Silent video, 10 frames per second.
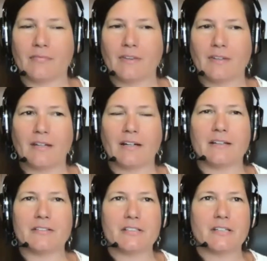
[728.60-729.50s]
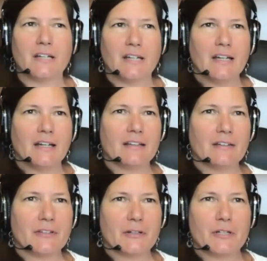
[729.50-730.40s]
Yeah, interesting. I
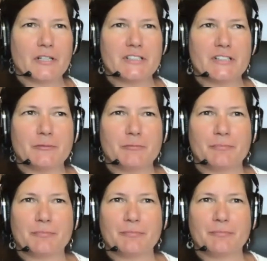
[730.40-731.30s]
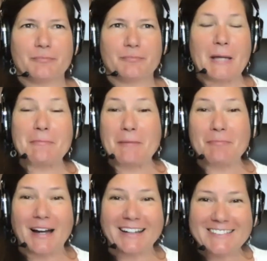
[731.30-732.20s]
love the question. And my
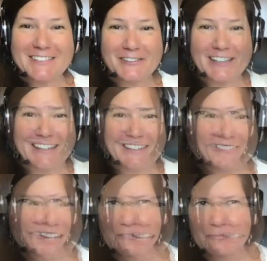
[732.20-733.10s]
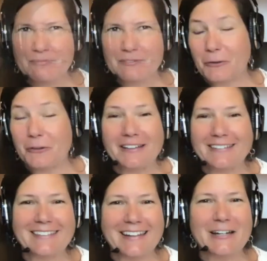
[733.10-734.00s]
mind's going like five.
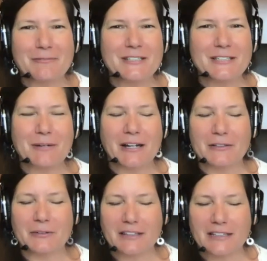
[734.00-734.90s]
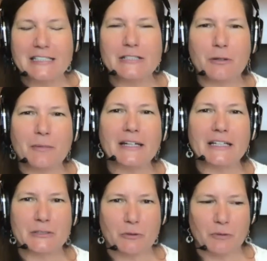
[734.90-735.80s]
Story that comes to mind with this is when my
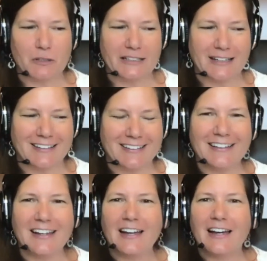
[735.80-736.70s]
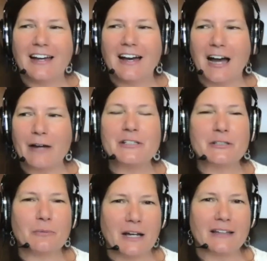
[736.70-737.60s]
kids were really young. I was
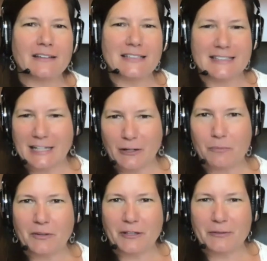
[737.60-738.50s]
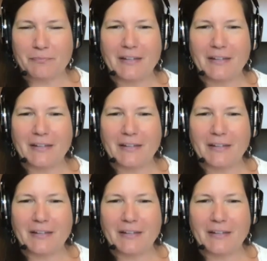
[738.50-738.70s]
the one to stay home with them.